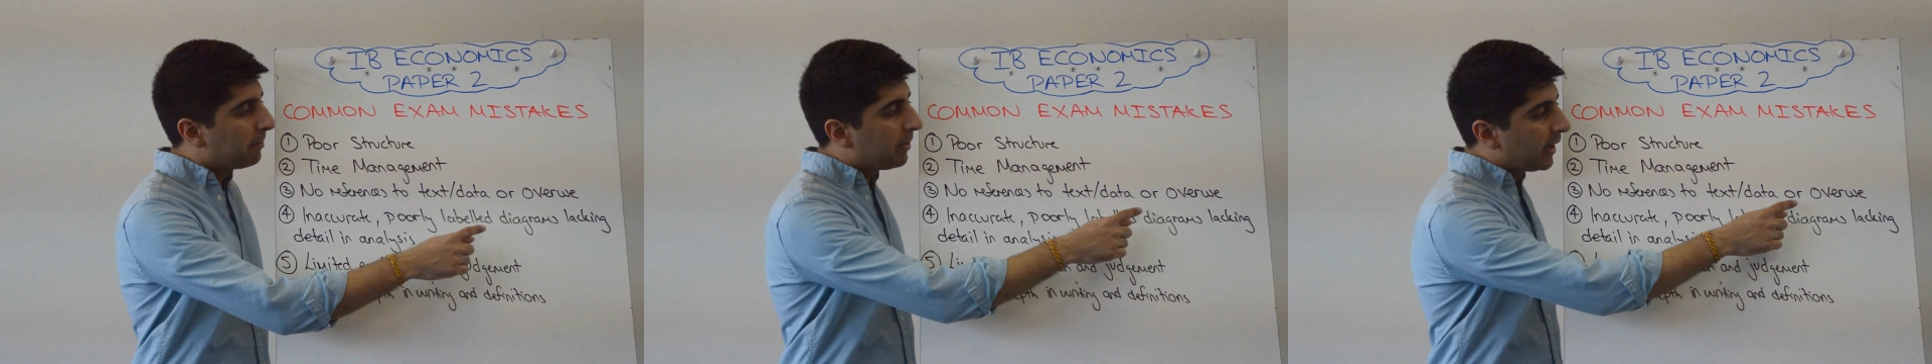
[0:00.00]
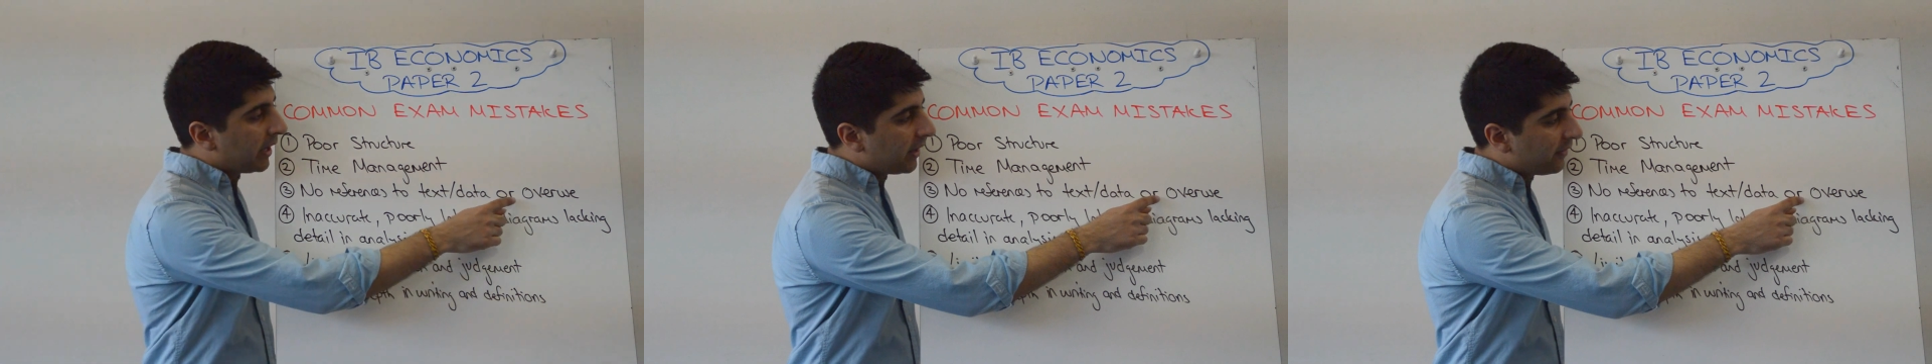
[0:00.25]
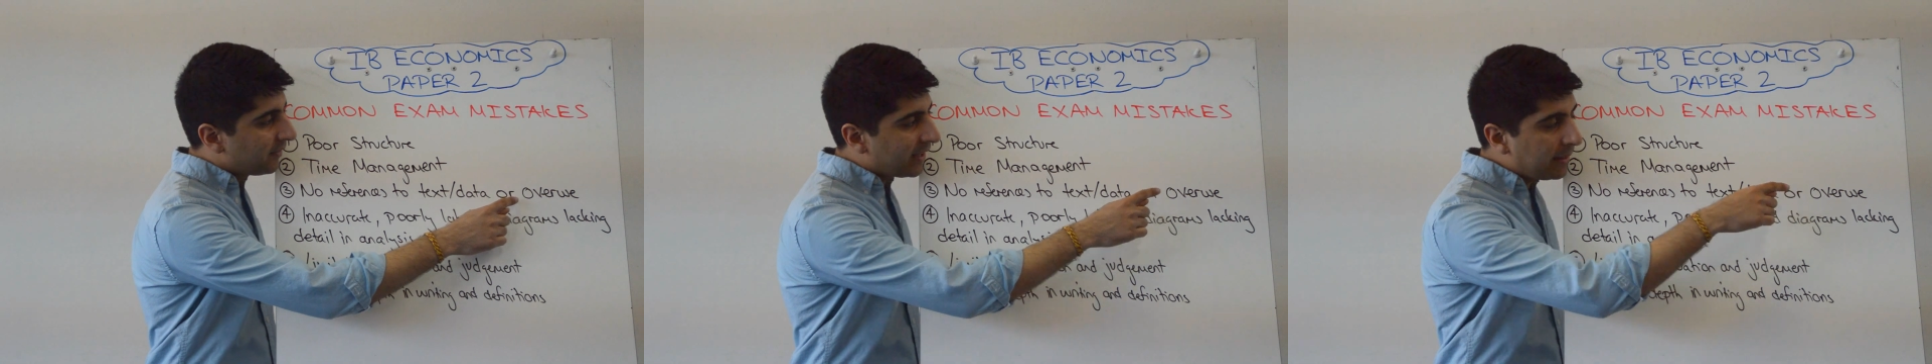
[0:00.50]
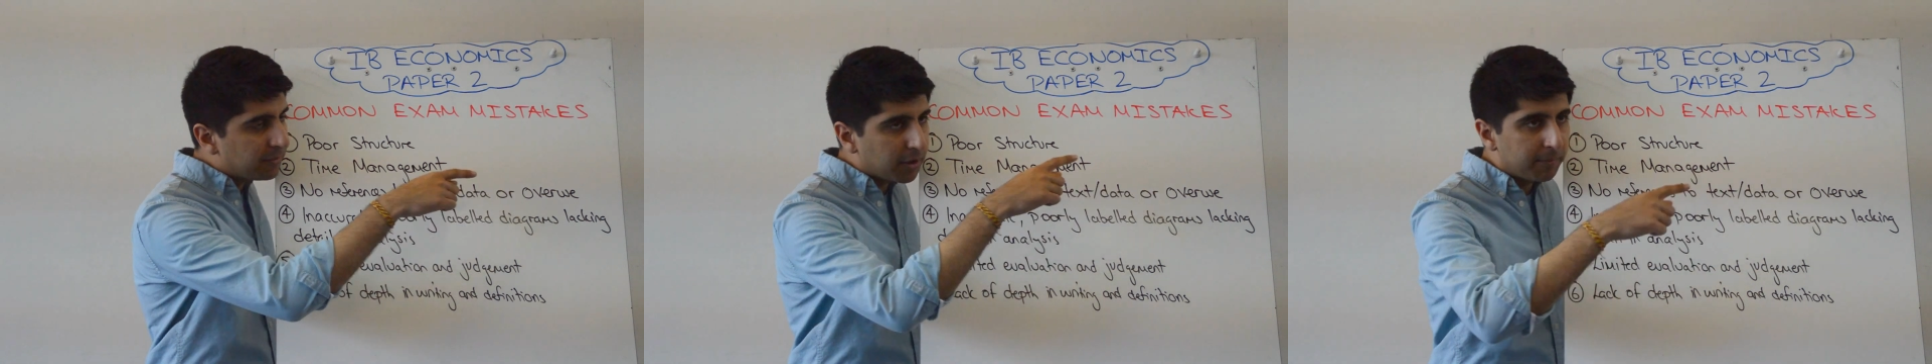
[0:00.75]
But at the
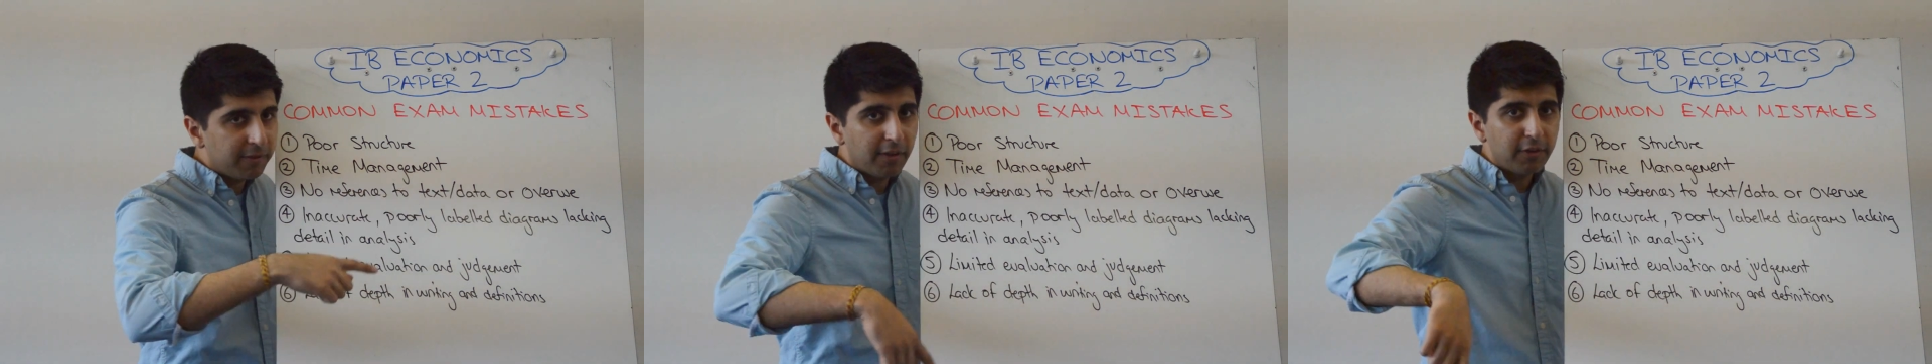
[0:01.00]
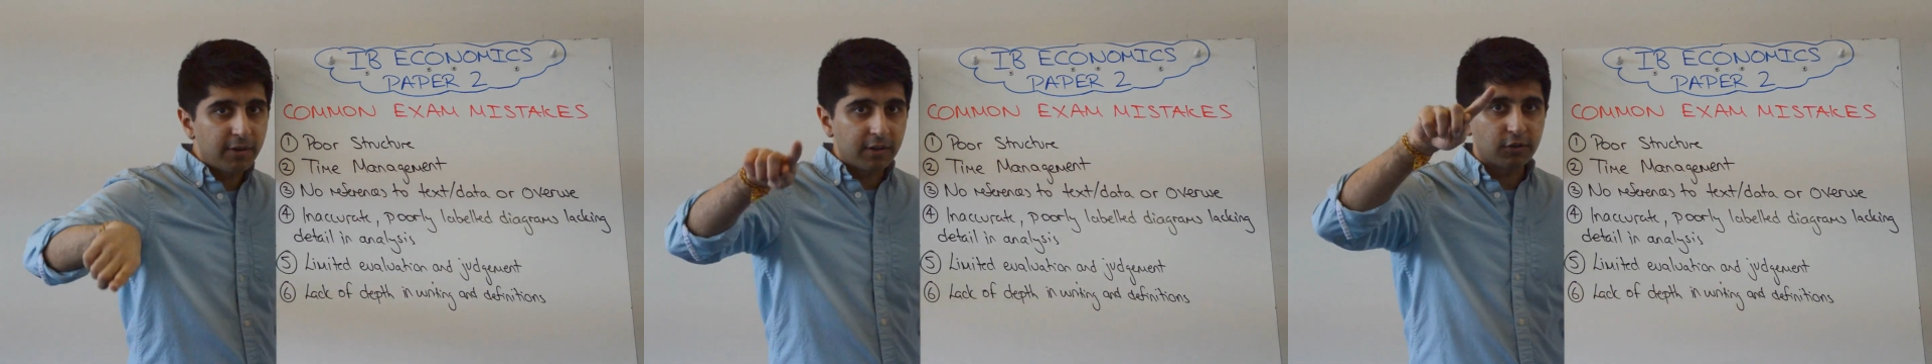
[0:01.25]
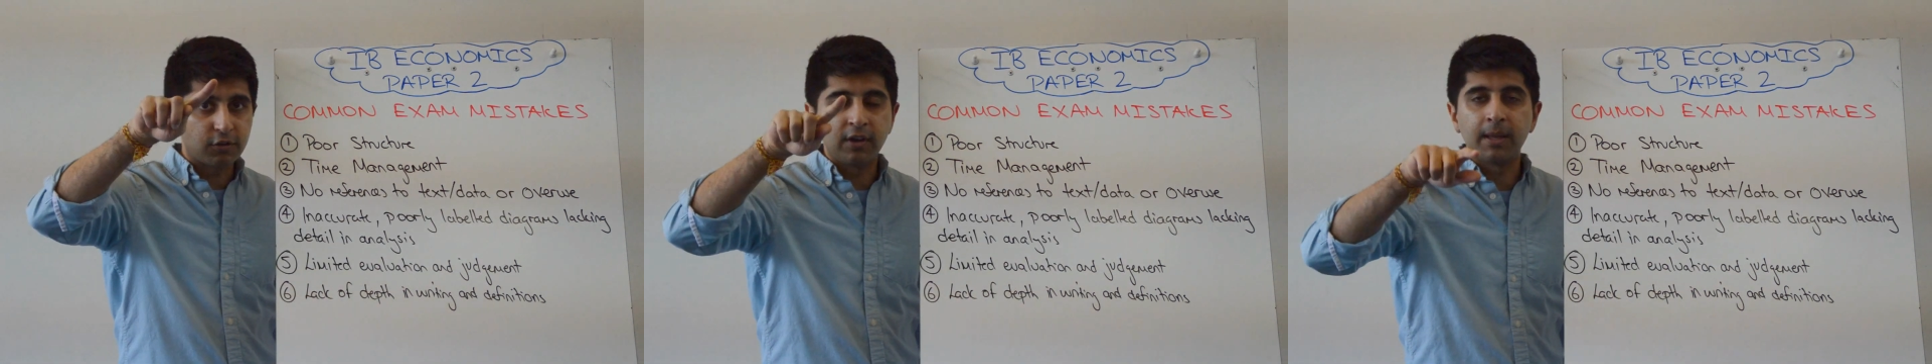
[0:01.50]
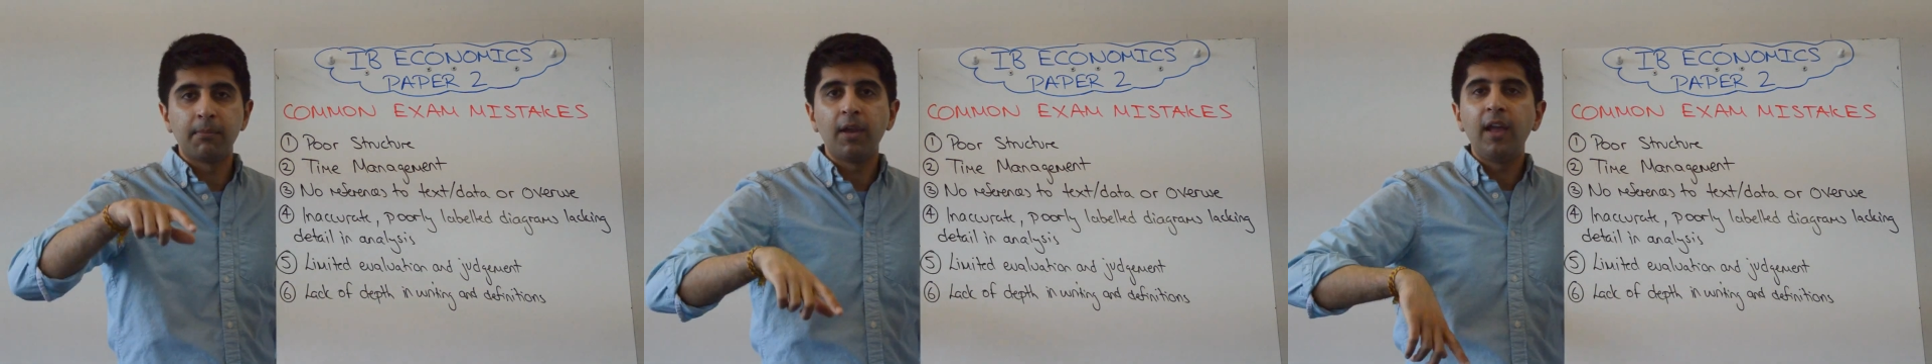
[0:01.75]
same time, the other
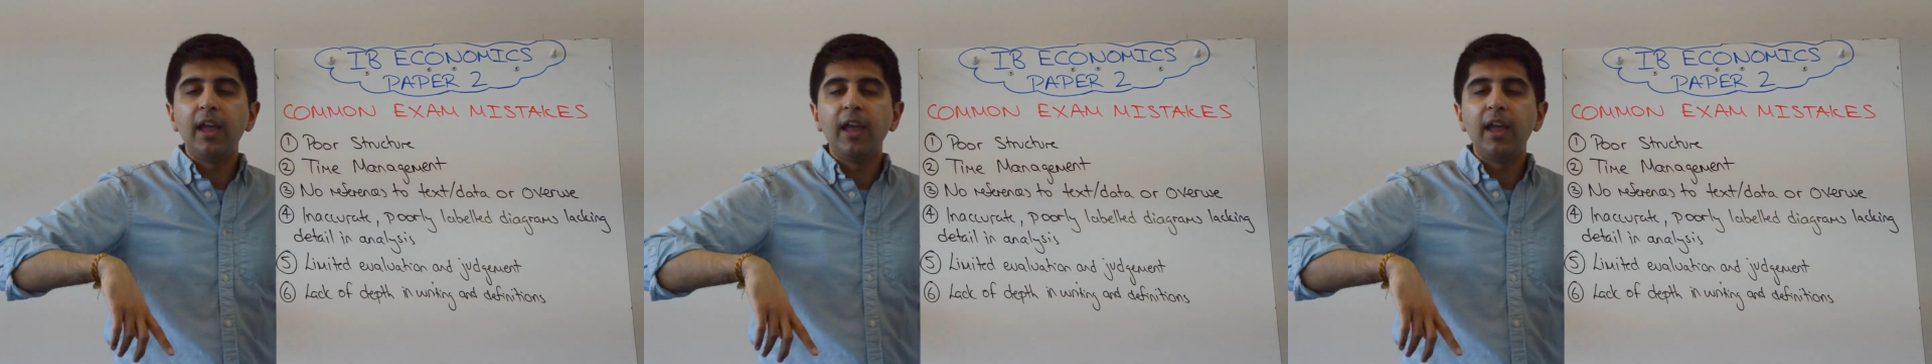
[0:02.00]
extreme,